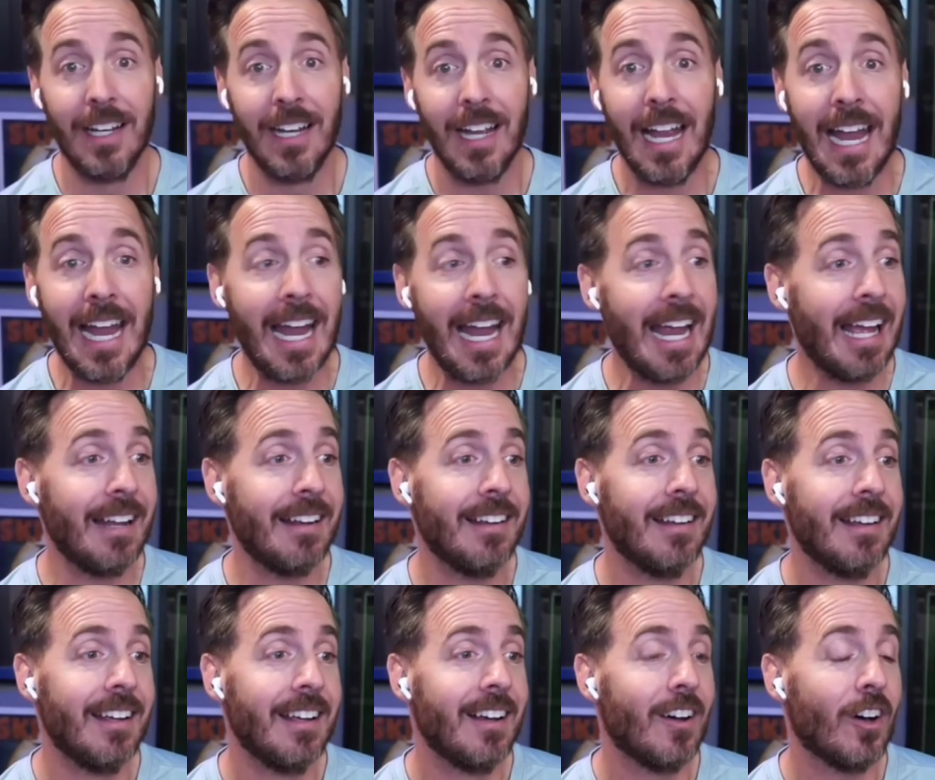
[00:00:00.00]
And
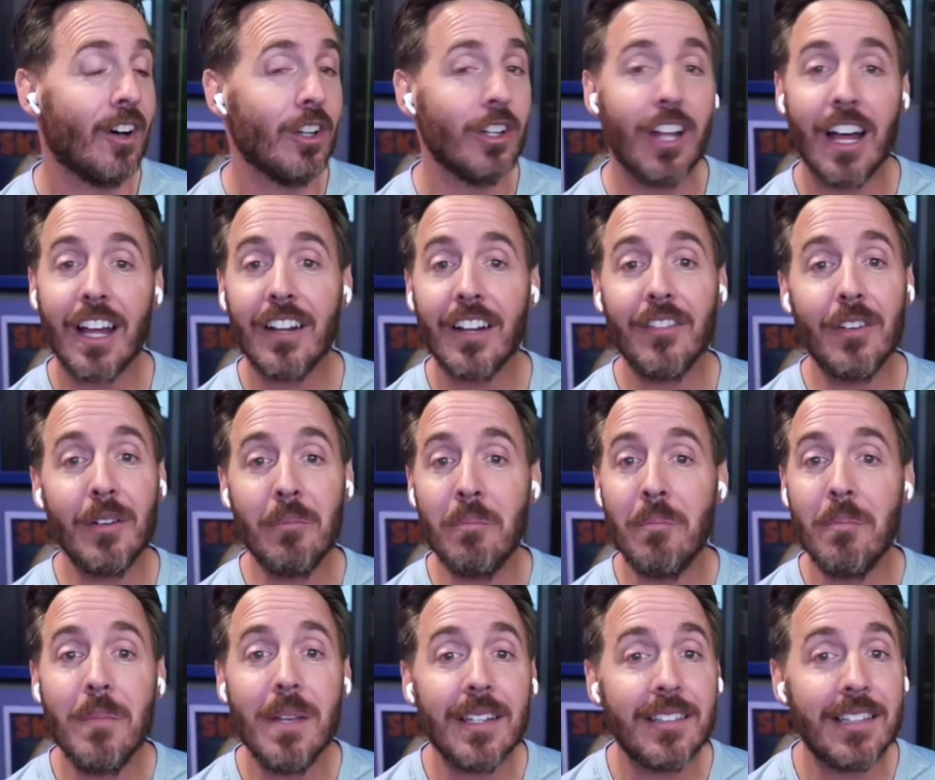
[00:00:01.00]
a lot of them
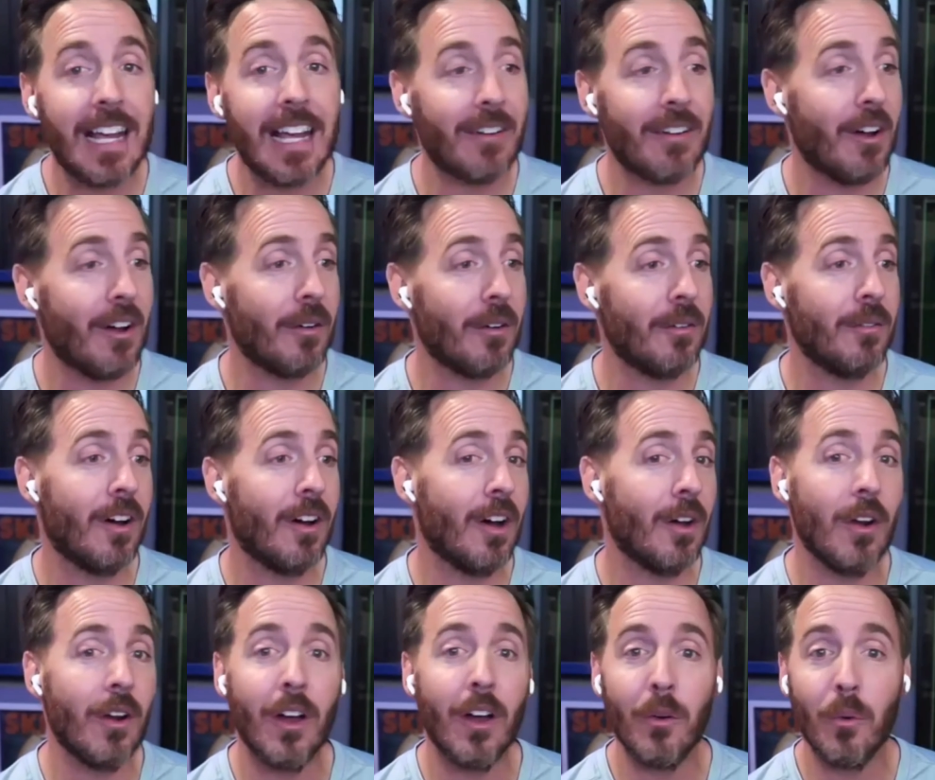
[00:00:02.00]
missed out
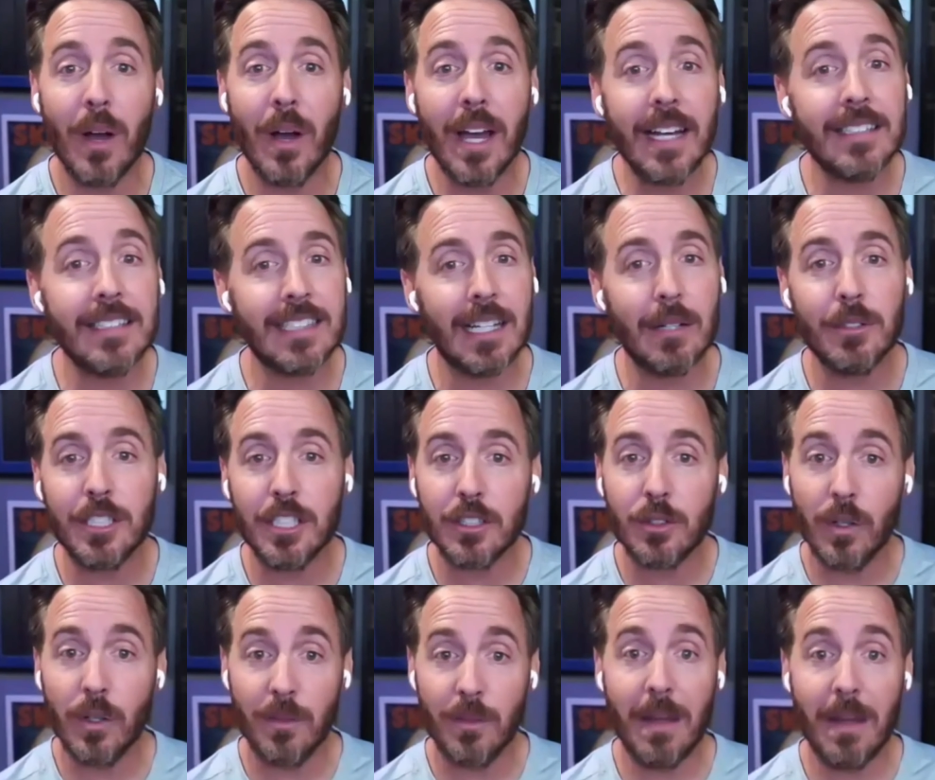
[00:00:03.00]
on weddings. I was just
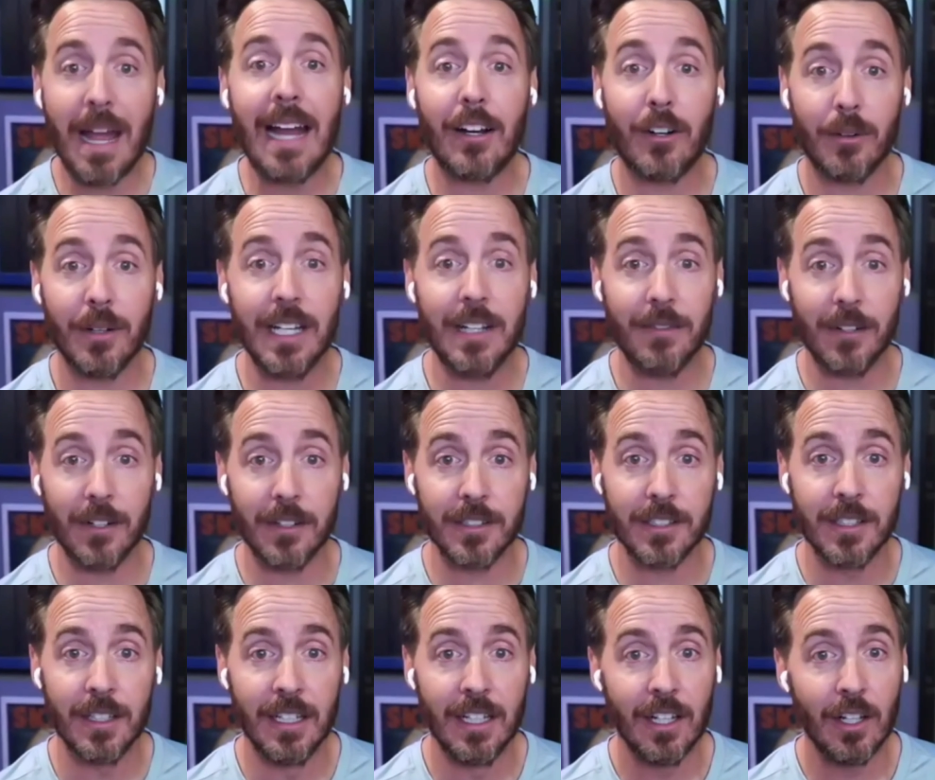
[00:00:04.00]
with Matt Grievers,
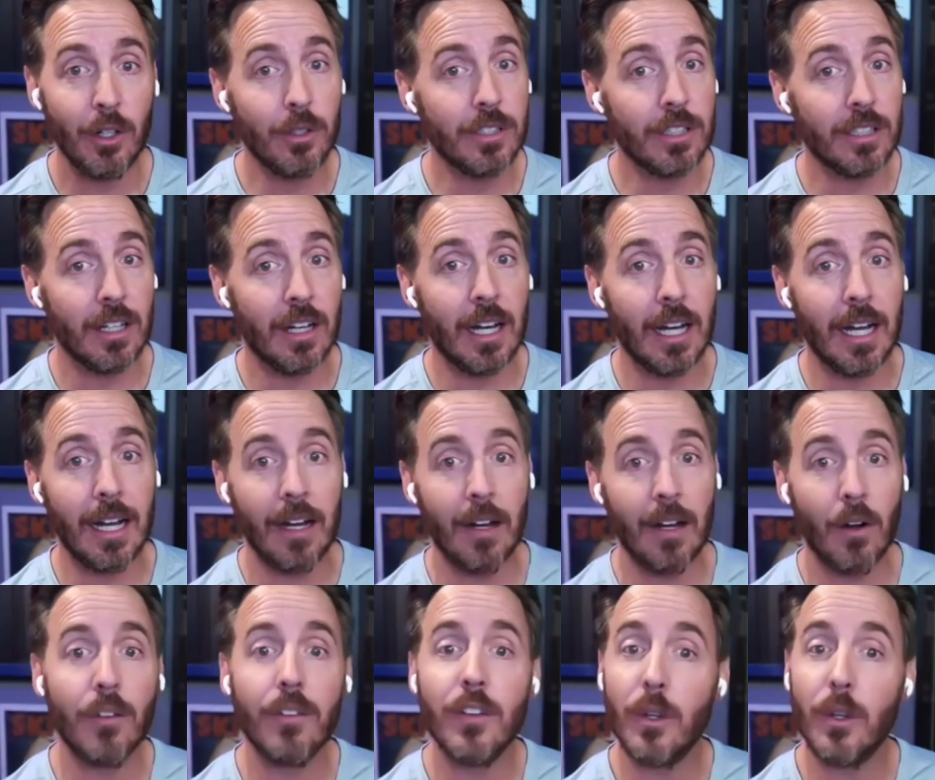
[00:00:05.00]
who's
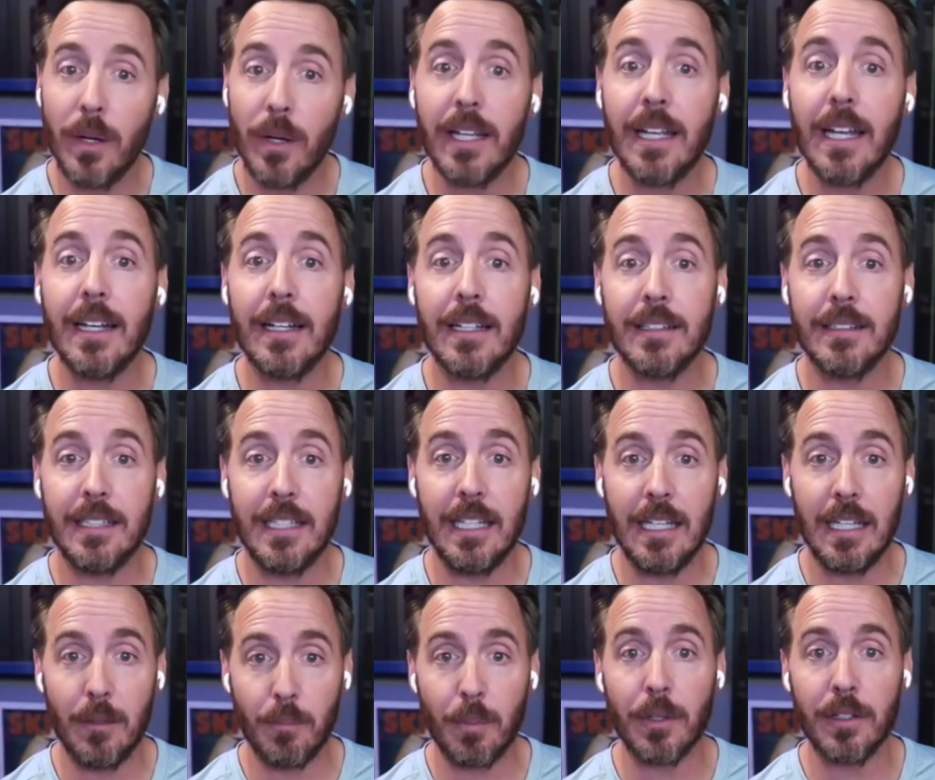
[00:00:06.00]
over the weekend, because
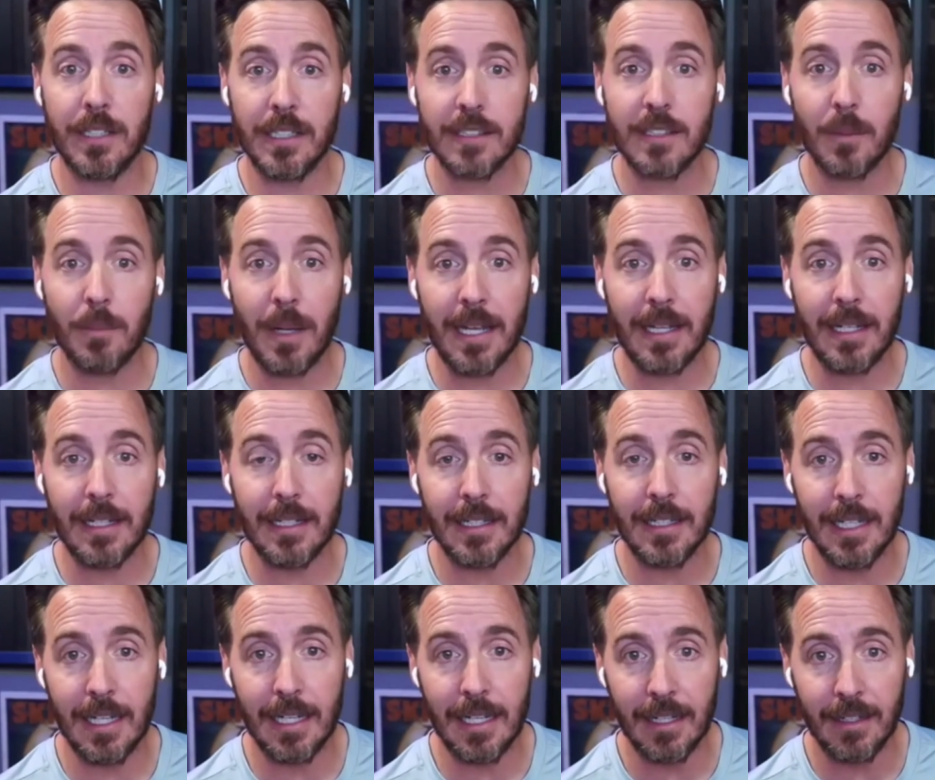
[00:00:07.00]
he participated
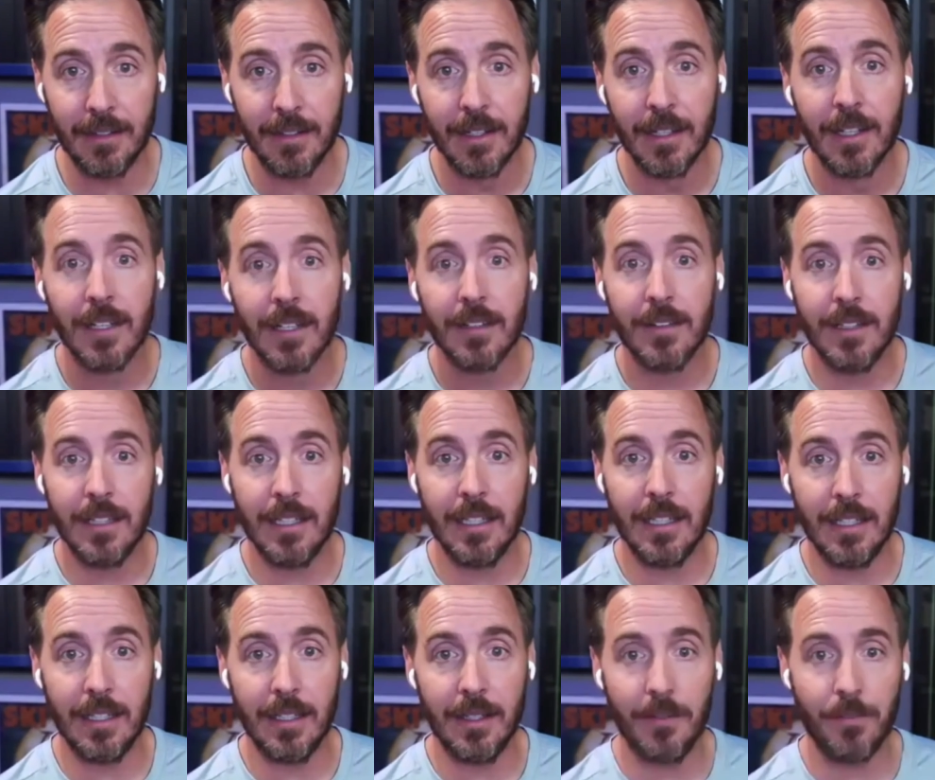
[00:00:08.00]
in
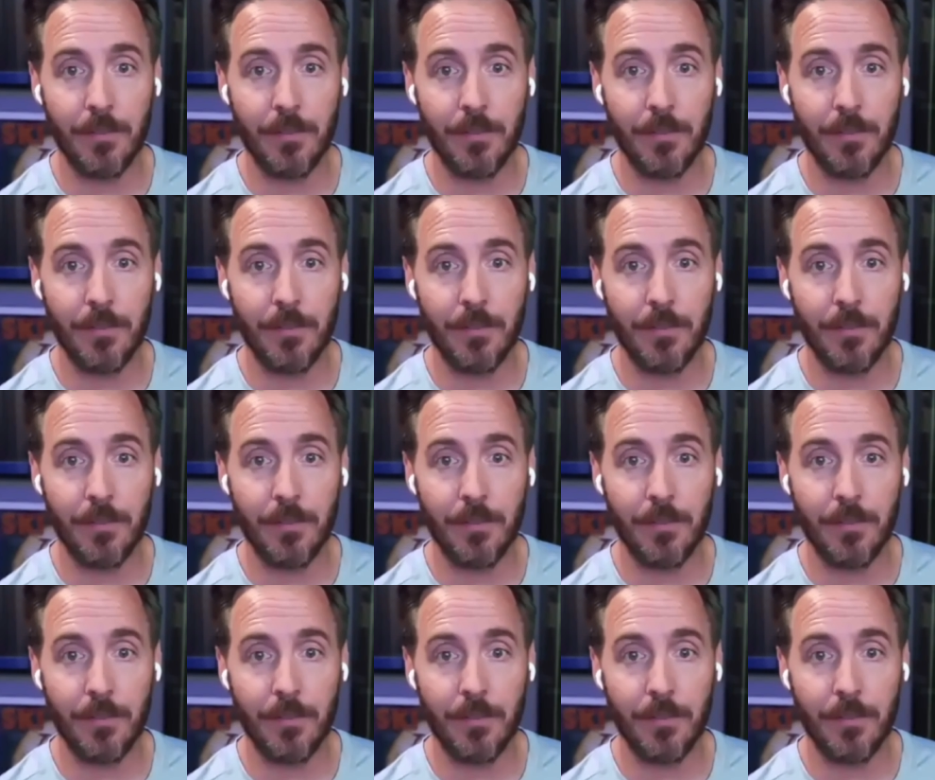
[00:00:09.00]
the